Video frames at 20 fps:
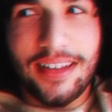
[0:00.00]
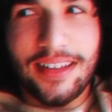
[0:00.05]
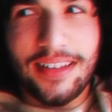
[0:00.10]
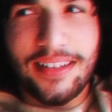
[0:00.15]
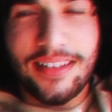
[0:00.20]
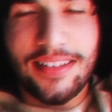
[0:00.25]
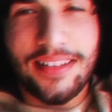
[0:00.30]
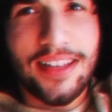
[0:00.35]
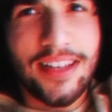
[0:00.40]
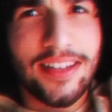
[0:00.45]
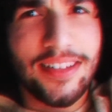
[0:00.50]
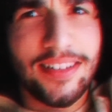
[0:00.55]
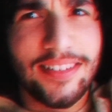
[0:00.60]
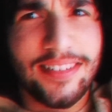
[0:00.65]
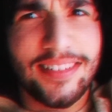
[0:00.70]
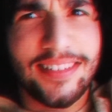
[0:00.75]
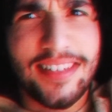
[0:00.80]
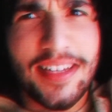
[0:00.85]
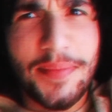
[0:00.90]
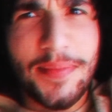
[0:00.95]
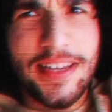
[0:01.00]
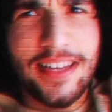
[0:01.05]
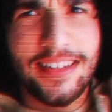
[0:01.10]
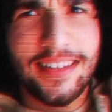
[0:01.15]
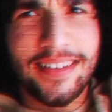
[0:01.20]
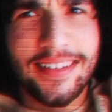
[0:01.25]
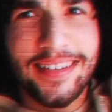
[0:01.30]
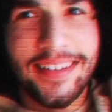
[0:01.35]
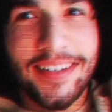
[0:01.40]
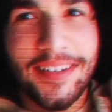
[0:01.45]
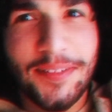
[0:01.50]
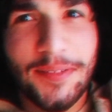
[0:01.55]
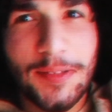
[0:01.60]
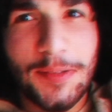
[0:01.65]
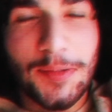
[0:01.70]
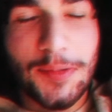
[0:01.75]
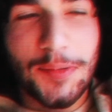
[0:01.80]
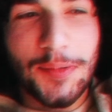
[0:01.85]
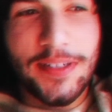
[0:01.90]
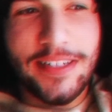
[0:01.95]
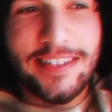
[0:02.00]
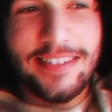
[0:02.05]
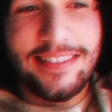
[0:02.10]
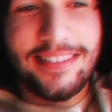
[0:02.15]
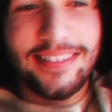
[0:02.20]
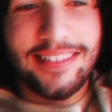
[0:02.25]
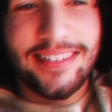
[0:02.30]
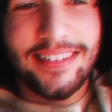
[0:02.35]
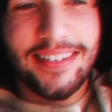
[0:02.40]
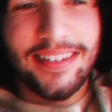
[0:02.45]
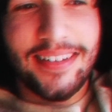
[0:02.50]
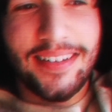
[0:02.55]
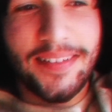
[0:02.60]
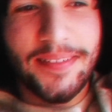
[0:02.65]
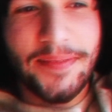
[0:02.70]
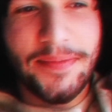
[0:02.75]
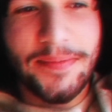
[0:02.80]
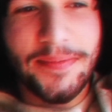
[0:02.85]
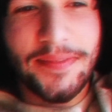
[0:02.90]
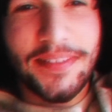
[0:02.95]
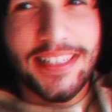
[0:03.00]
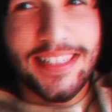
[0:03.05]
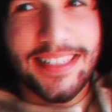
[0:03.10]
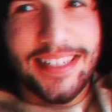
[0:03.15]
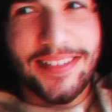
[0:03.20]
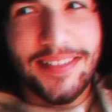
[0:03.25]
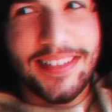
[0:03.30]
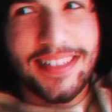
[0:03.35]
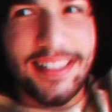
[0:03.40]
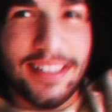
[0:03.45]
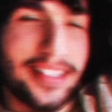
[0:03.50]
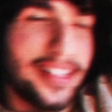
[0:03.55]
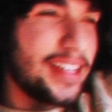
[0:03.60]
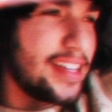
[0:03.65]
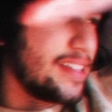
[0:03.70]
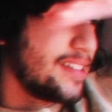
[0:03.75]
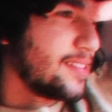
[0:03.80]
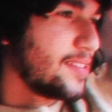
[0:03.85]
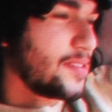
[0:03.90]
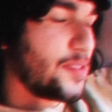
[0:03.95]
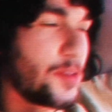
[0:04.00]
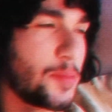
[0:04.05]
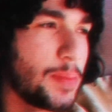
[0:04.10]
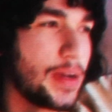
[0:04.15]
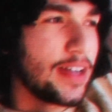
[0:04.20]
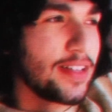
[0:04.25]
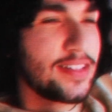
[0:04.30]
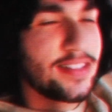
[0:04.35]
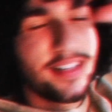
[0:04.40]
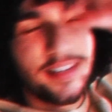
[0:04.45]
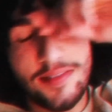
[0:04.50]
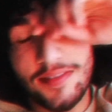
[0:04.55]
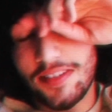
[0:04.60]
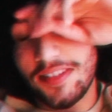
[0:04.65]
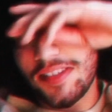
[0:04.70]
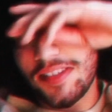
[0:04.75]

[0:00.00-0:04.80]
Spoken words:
they could see me, which was weird, because I was like in spots that I wasn't